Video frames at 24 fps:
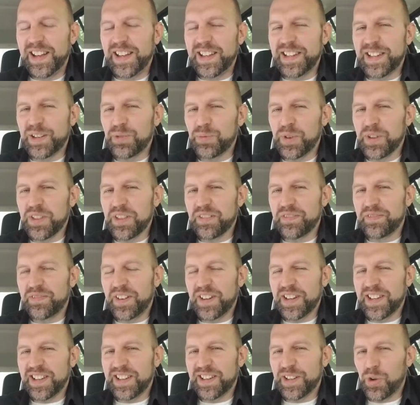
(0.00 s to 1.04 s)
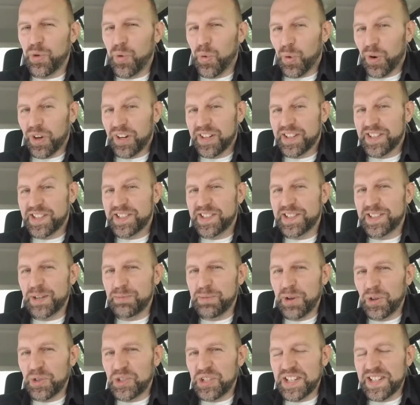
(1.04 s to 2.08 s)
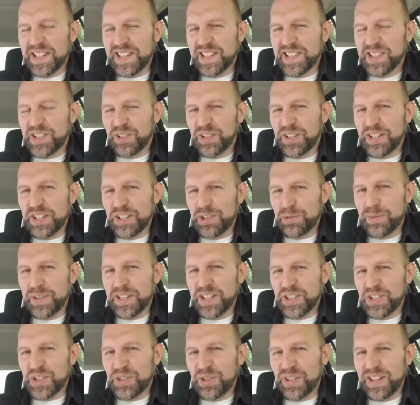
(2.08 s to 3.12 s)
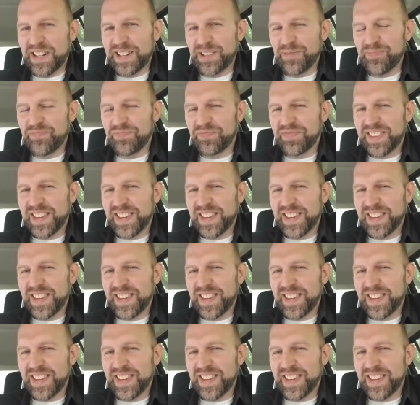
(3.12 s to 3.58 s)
And one of the funny quirks about Jesus during his ministry